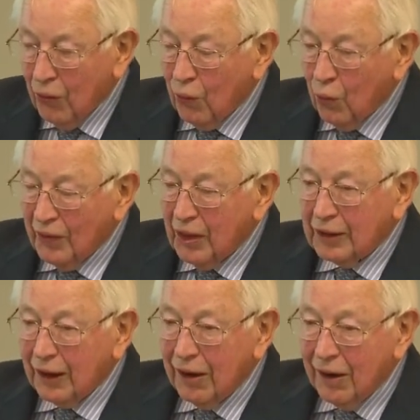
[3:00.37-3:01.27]
whether the
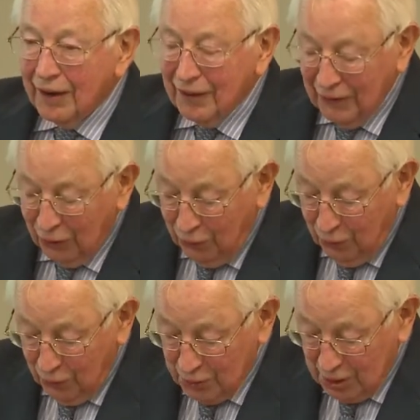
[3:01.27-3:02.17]
client had a
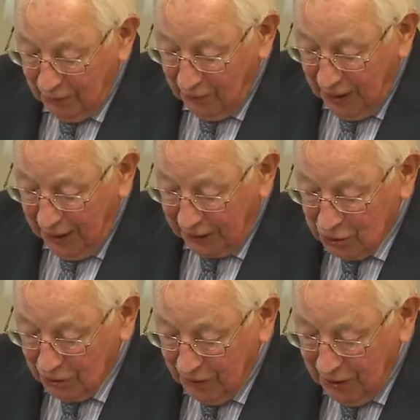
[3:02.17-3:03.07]
cause of
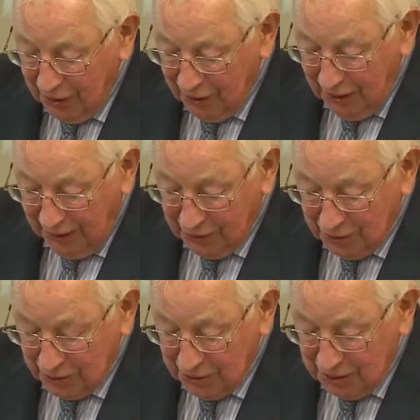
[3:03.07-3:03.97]
action in
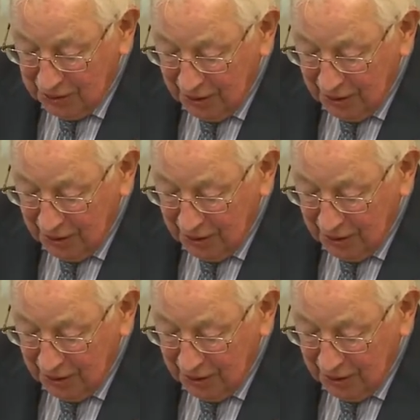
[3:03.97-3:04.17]
negligence